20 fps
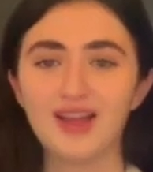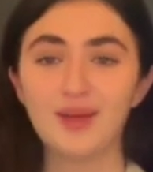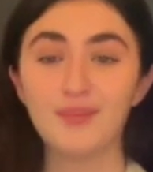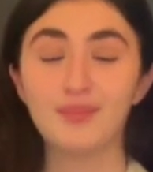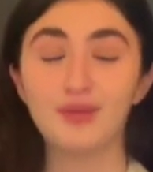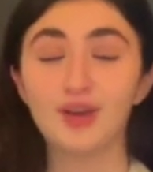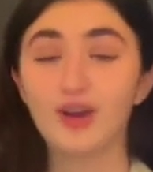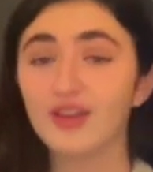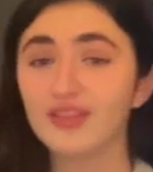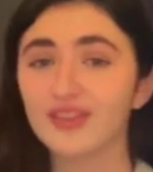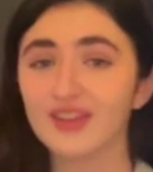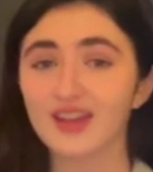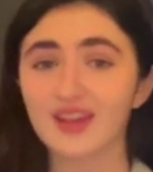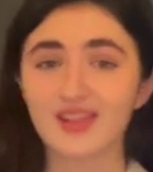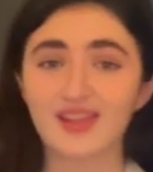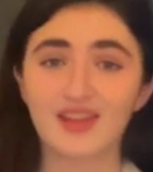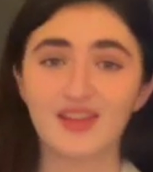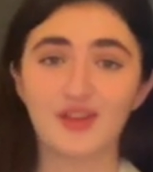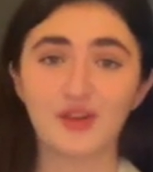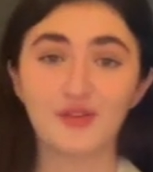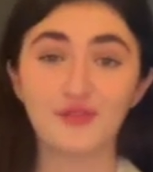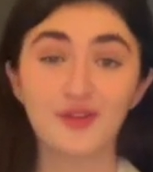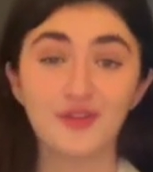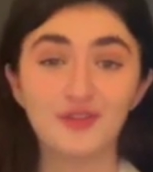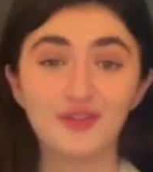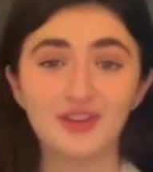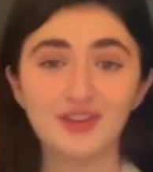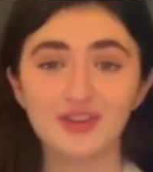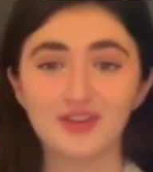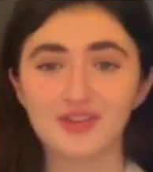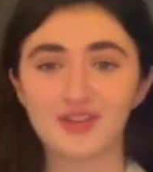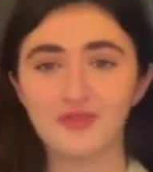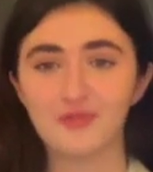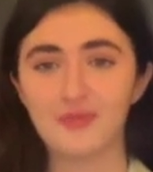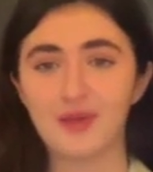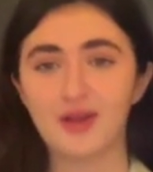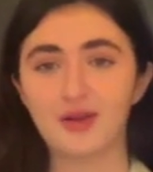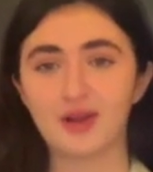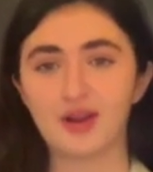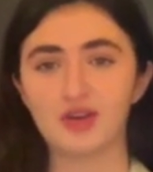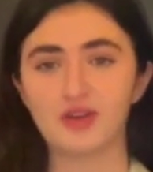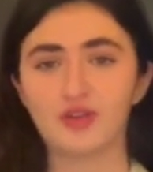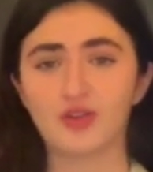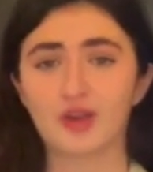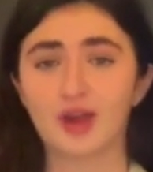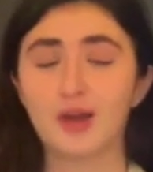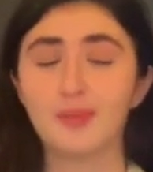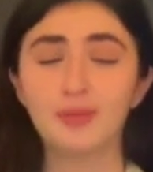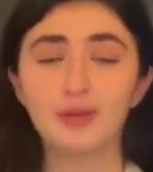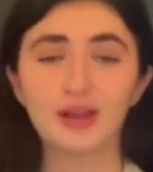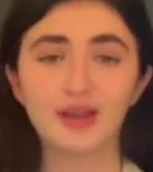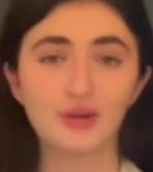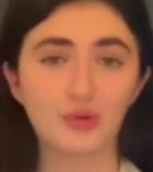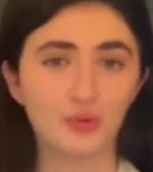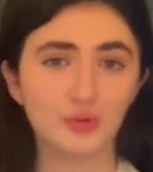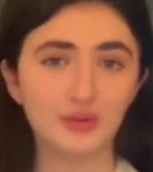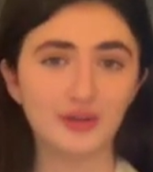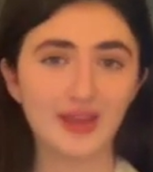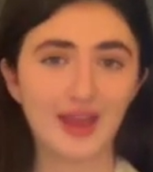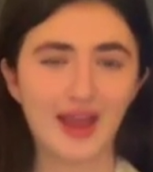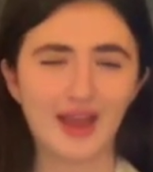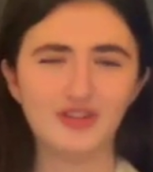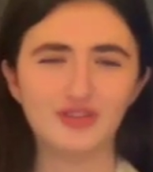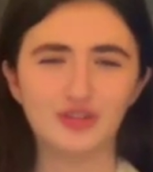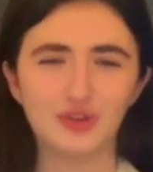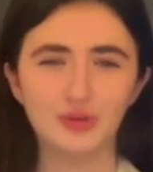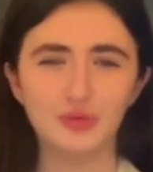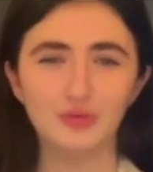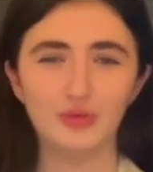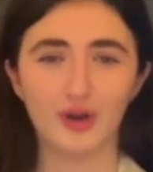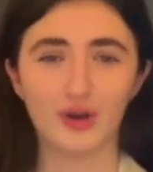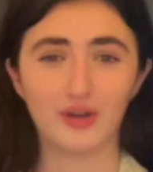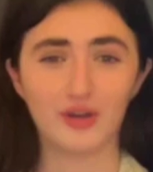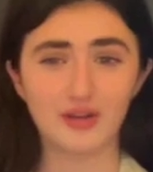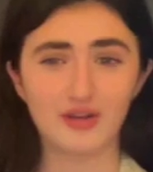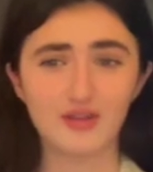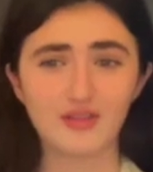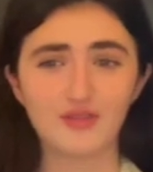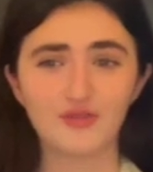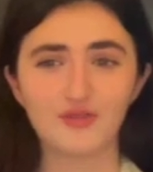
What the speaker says: Beyond this, in their 15 years of marriage, the couple had only had 2 daughters,